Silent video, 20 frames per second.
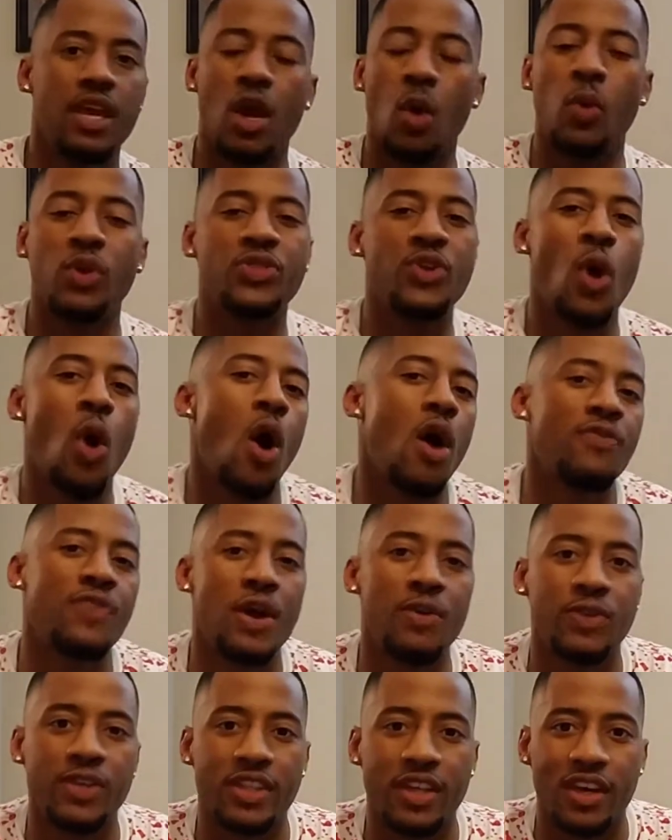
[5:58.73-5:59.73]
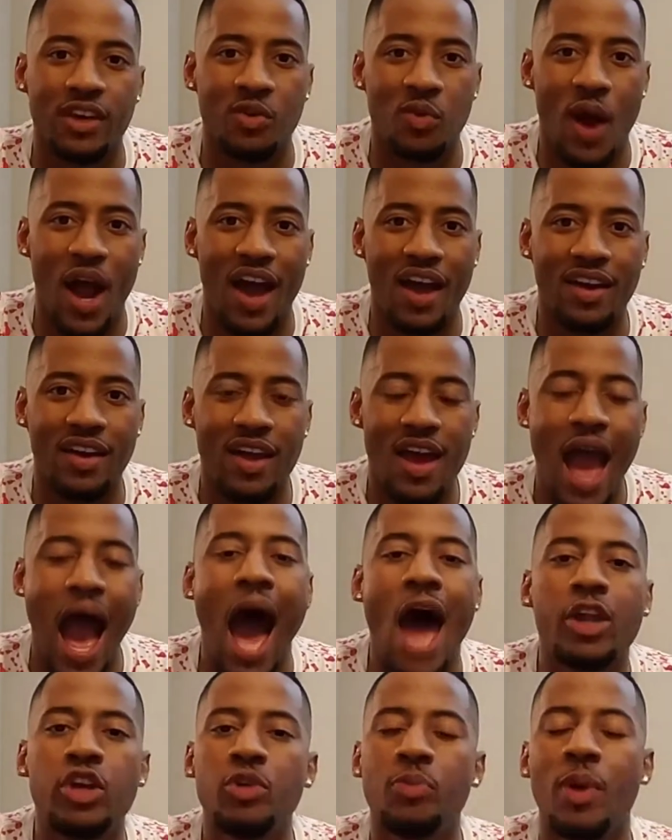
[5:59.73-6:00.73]
it would throw off everything, right?
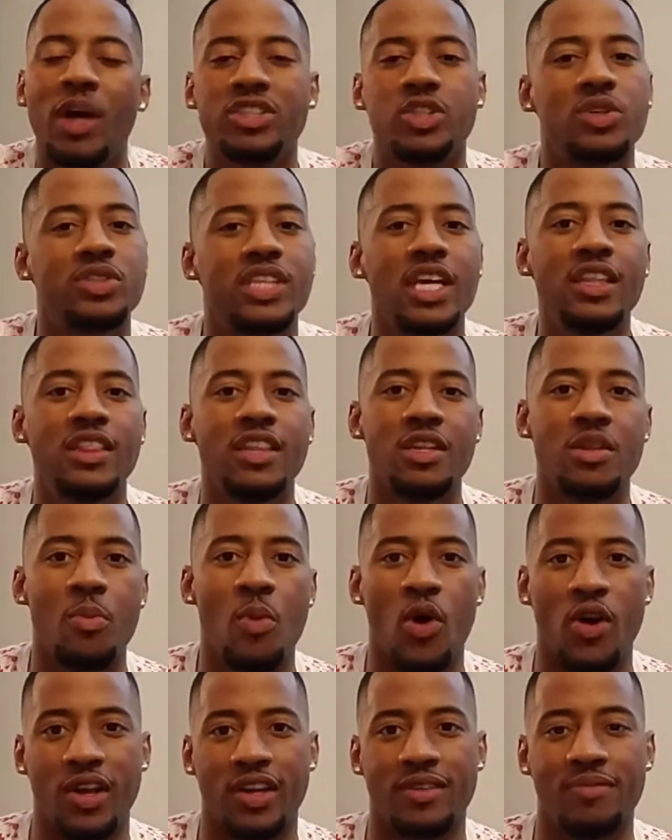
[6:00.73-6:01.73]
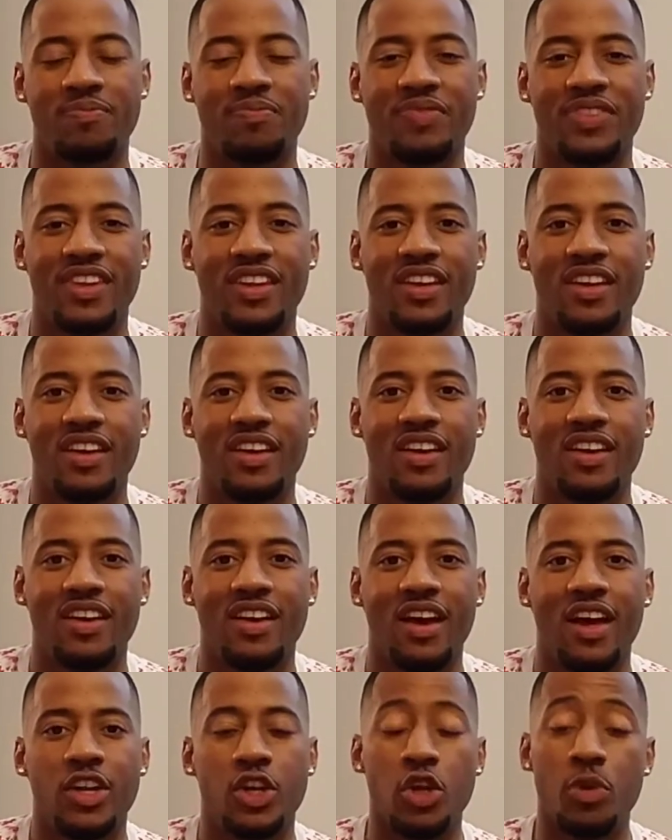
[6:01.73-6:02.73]
How do you brush your teeth in the morning?
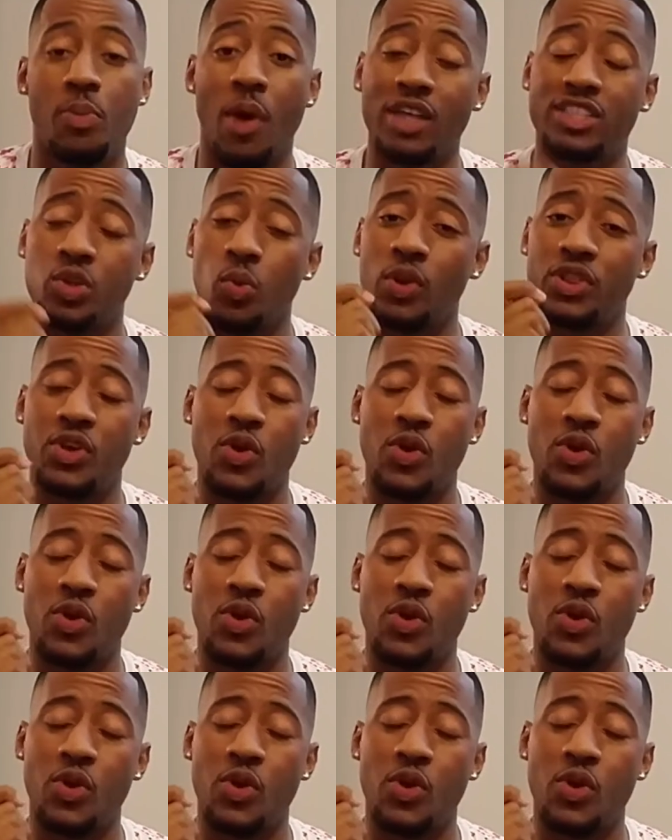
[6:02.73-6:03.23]
Do you brush it